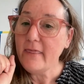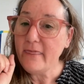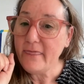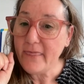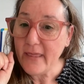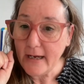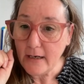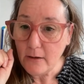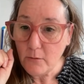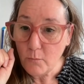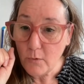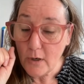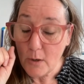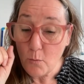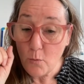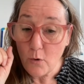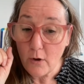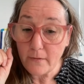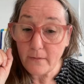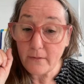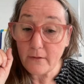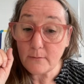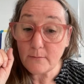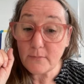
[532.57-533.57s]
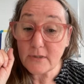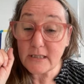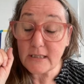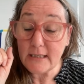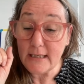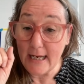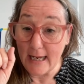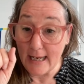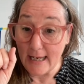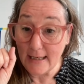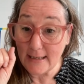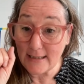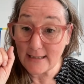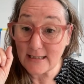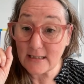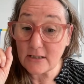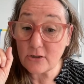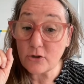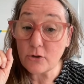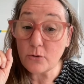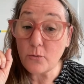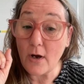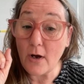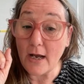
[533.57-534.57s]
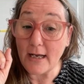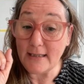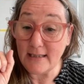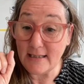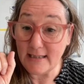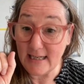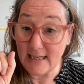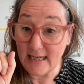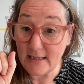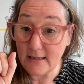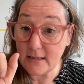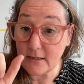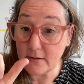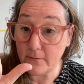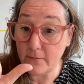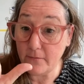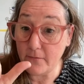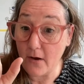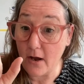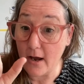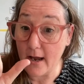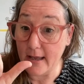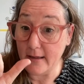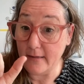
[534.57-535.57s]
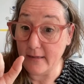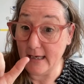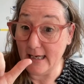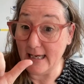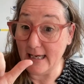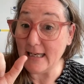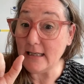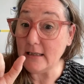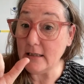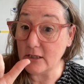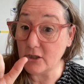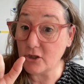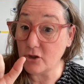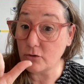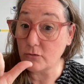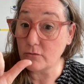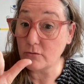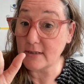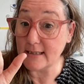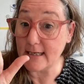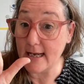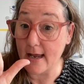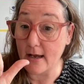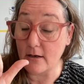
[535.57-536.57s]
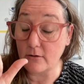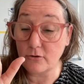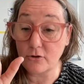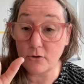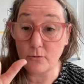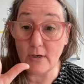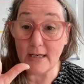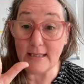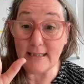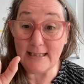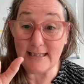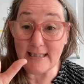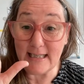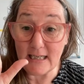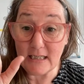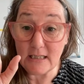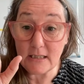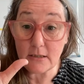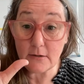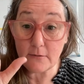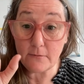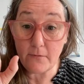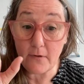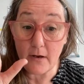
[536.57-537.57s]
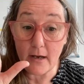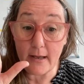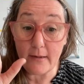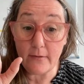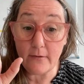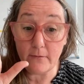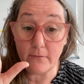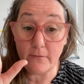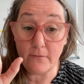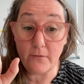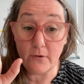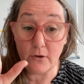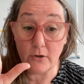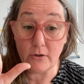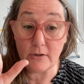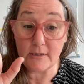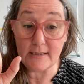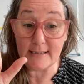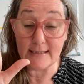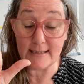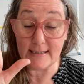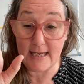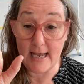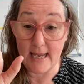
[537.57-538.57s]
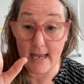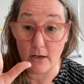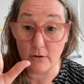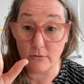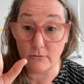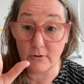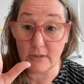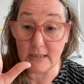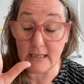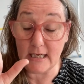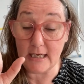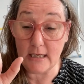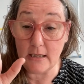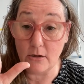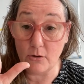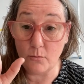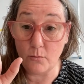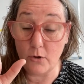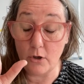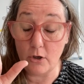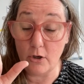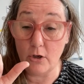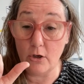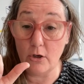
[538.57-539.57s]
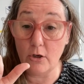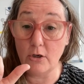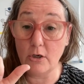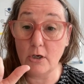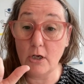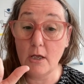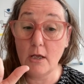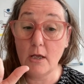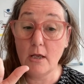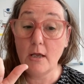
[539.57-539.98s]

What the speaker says: Then we want them next to identify the initial sound, to identify the first sound in the word.